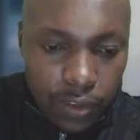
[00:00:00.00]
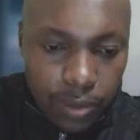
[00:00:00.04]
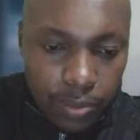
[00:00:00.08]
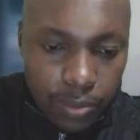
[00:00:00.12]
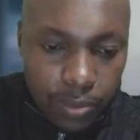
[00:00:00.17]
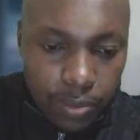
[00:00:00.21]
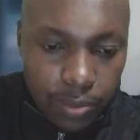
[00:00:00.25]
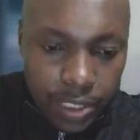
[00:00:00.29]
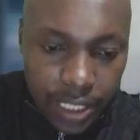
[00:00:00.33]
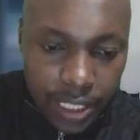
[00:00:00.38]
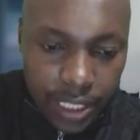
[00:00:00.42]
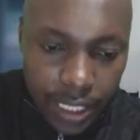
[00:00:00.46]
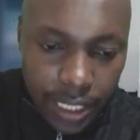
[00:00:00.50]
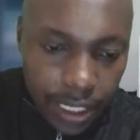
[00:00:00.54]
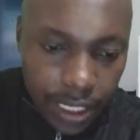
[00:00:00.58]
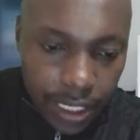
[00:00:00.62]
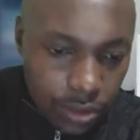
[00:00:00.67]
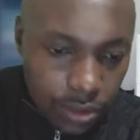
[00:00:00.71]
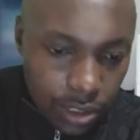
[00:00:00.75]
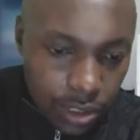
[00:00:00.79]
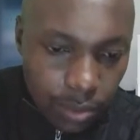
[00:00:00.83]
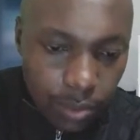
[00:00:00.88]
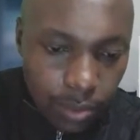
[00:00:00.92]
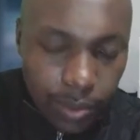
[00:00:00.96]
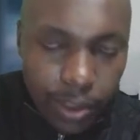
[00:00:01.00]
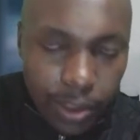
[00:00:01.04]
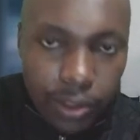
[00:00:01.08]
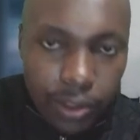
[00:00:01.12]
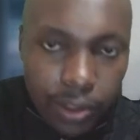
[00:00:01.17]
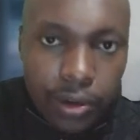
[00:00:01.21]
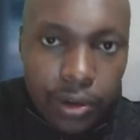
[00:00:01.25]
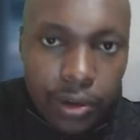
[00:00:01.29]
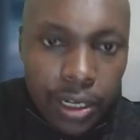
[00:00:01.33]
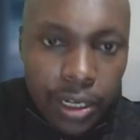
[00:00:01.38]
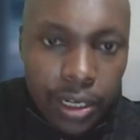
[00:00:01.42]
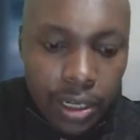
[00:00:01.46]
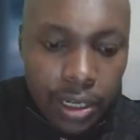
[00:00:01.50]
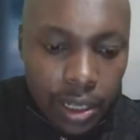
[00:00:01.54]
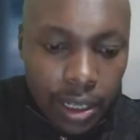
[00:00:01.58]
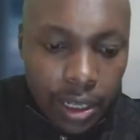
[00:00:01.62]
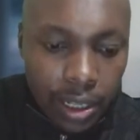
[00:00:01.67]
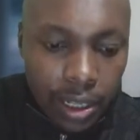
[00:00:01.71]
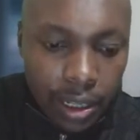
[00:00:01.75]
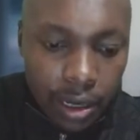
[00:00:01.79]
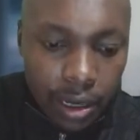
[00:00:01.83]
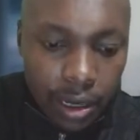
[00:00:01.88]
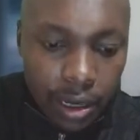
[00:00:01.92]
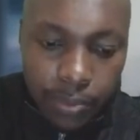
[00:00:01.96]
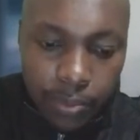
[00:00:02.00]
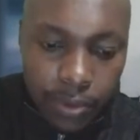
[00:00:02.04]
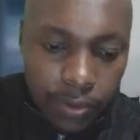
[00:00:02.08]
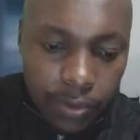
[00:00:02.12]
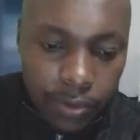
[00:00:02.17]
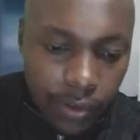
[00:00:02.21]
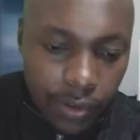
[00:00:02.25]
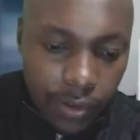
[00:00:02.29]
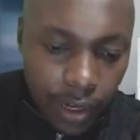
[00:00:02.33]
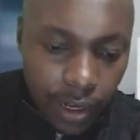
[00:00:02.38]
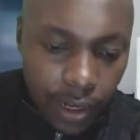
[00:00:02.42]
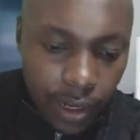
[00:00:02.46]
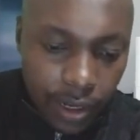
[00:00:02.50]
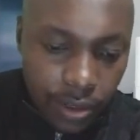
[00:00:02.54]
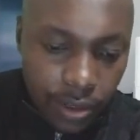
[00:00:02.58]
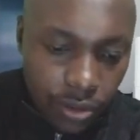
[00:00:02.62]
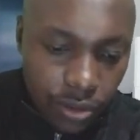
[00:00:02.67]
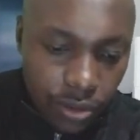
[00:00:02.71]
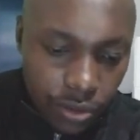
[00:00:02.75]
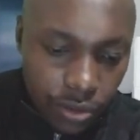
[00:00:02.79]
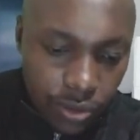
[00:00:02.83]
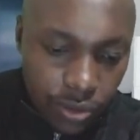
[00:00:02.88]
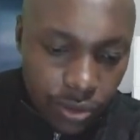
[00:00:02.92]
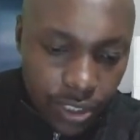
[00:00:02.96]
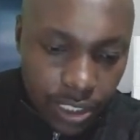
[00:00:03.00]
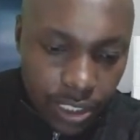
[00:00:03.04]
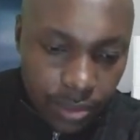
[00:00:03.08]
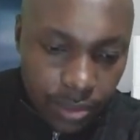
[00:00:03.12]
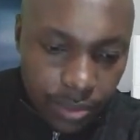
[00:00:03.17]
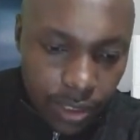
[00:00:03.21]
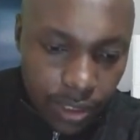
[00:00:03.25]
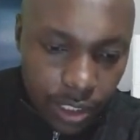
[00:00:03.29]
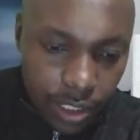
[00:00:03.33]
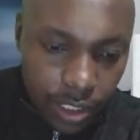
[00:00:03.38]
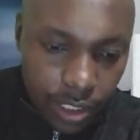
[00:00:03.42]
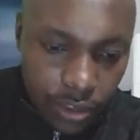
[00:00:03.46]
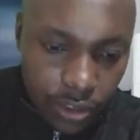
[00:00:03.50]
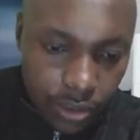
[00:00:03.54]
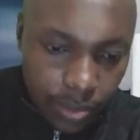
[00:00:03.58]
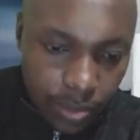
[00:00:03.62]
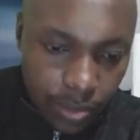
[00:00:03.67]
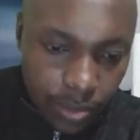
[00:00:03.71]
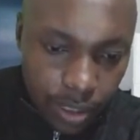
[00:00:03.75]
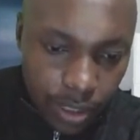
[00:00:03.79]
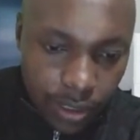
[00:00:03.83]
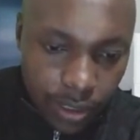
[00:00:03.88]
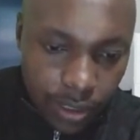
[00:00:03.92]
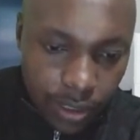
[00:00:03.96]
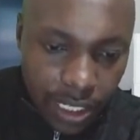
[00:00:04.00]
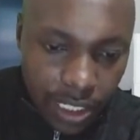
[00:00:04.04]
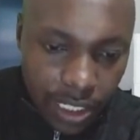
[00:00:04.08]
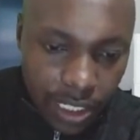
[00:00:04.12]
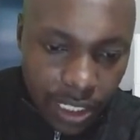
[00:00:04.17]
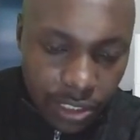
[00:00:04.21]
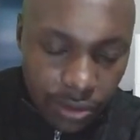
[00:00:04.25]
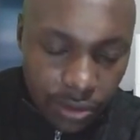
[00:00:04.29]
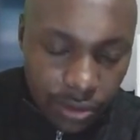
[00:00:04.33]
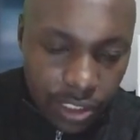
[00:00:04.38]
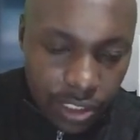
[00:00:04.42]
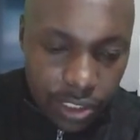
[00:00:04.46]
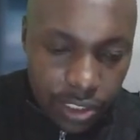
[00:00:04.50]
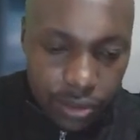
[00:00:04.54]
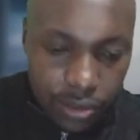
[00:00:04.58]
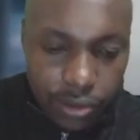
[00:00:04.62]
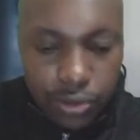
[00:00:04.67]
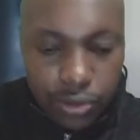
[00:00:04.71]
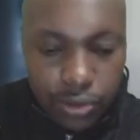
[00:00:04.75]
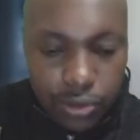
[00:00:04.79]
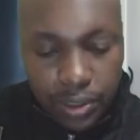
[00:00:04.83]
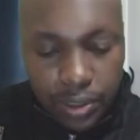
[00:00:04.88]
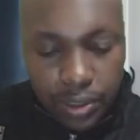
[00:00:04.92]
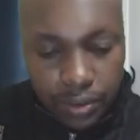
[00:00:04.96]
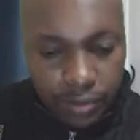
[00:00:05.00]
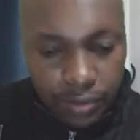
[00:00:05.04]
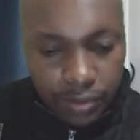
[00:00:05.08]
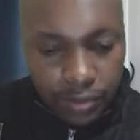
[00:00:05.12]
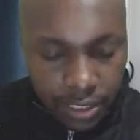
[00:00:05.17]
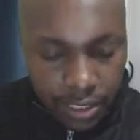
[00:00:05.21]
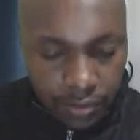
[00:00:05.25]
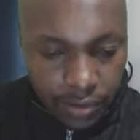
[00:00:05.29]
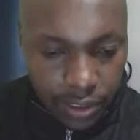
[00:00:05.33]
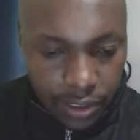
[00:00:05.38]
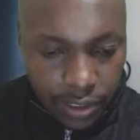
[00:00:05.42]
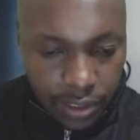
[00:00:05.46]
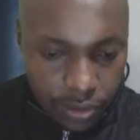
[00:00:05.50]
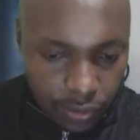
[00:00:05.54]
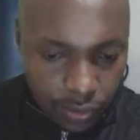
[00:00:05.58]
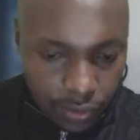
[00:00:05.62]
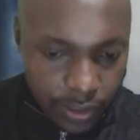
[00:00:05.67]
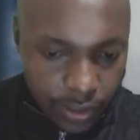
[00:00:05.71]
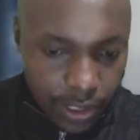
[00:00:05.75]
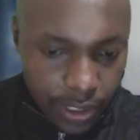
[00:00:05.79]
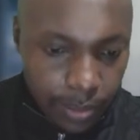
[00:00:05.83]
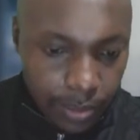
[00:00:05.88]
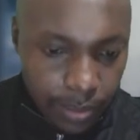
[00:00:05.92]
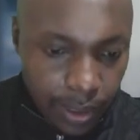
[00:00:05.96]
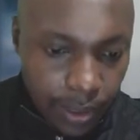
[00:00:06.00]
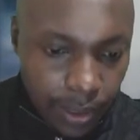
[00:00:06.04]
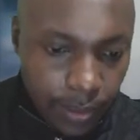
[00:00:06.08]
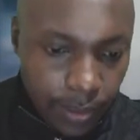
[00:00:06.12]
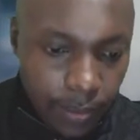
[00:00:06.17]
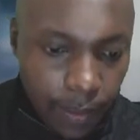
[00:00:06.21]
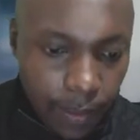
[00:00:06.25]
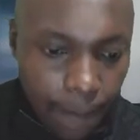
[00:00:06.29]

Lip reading: them using any suitable method. I prefer to use the elimination method, and that is what is going to give us the values of a and b.